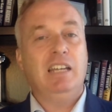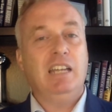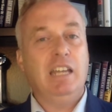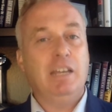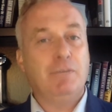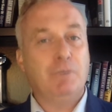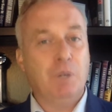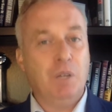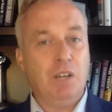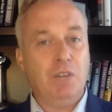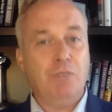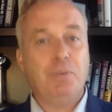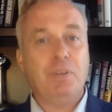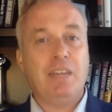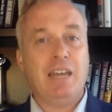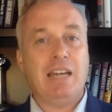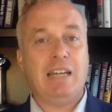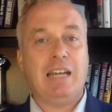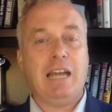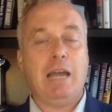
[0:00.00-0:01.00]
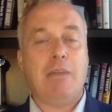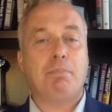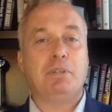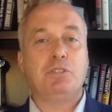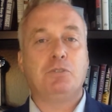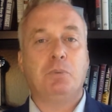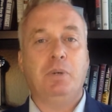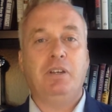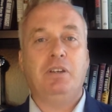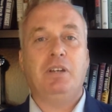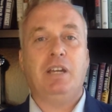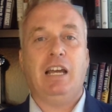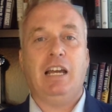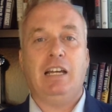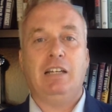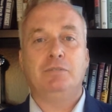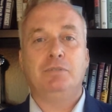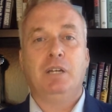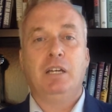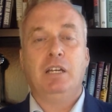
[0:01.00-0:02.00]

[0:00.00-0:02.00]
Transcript: If enough of that happens, we could have